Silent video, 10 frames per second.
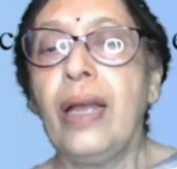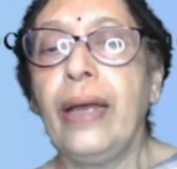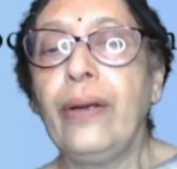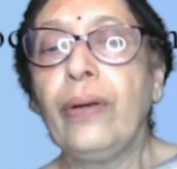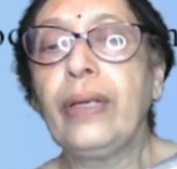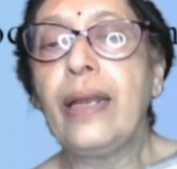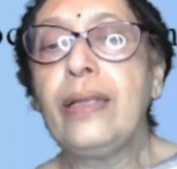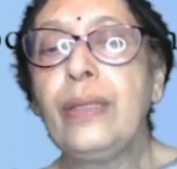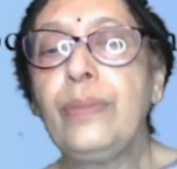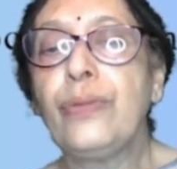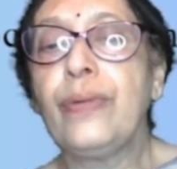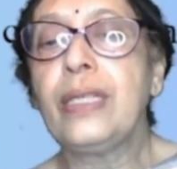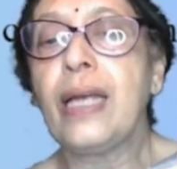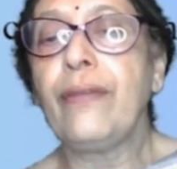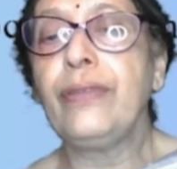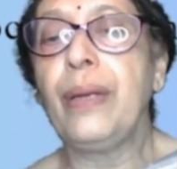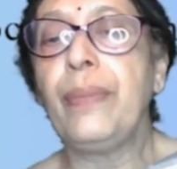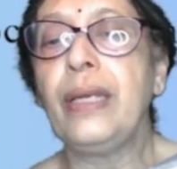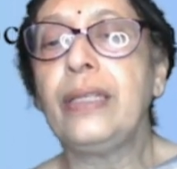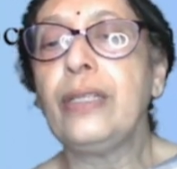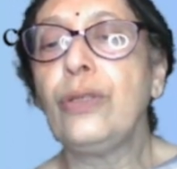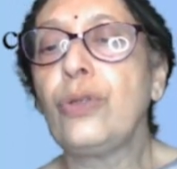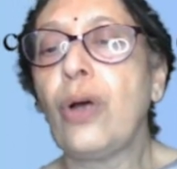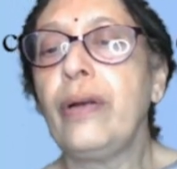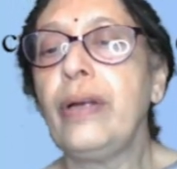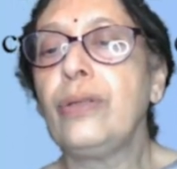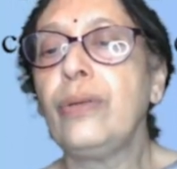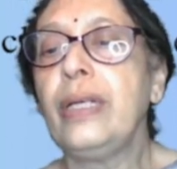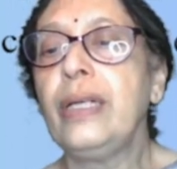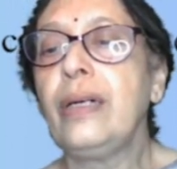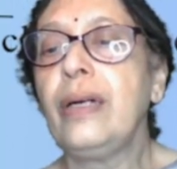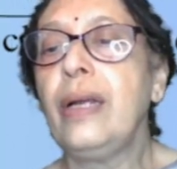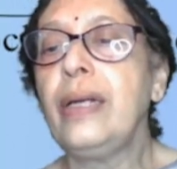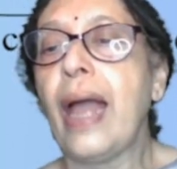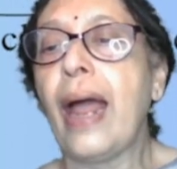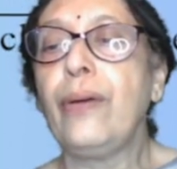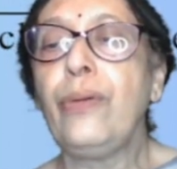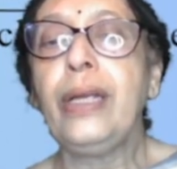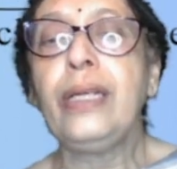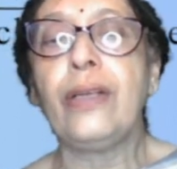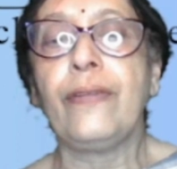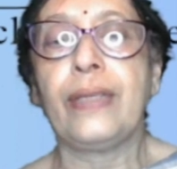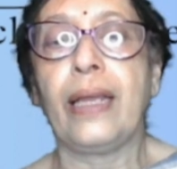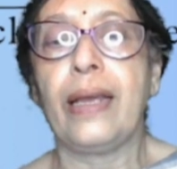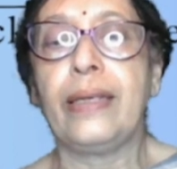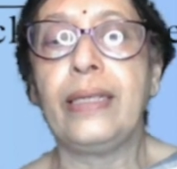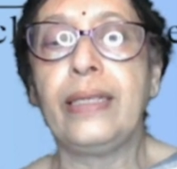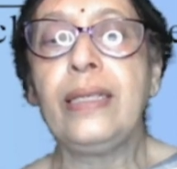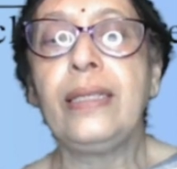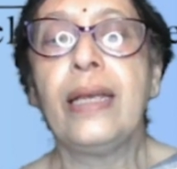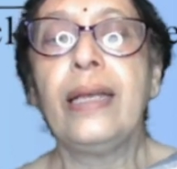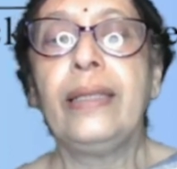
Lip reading: And organisms which have the ability to tolerate only a narrow range of salinities,